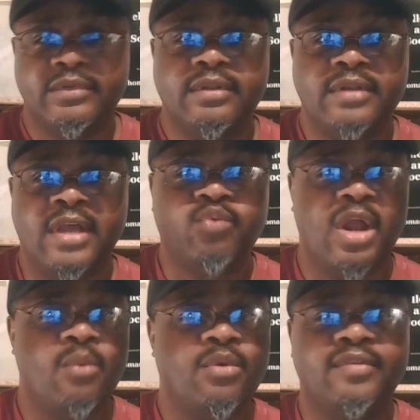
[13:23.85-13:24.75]
That's what
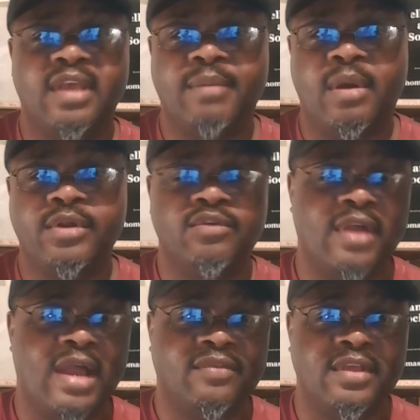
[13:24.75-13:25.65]
I want to say about. What do you
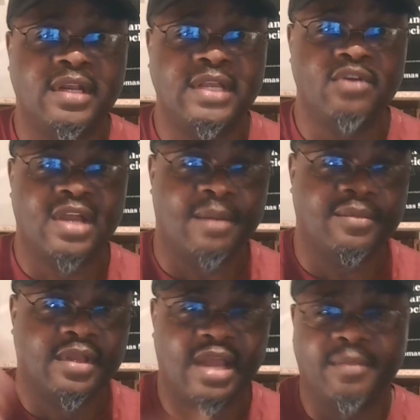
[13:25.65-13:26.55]
guys think? Leave your
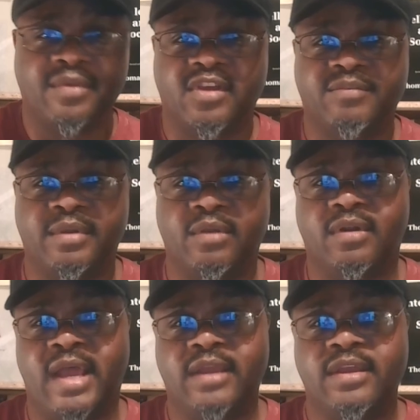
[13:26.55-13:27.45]
comments in the comment section below.
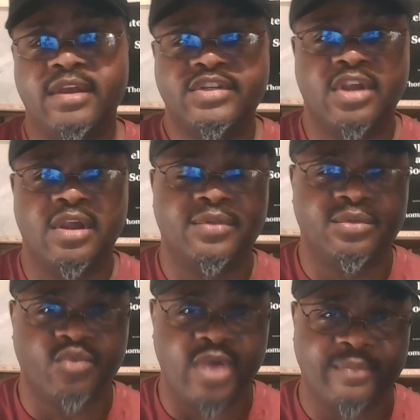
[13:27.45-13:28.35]
Like, share, and
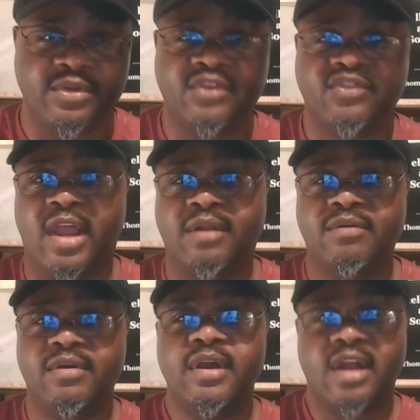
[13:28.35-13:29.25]
subscribe to this channel.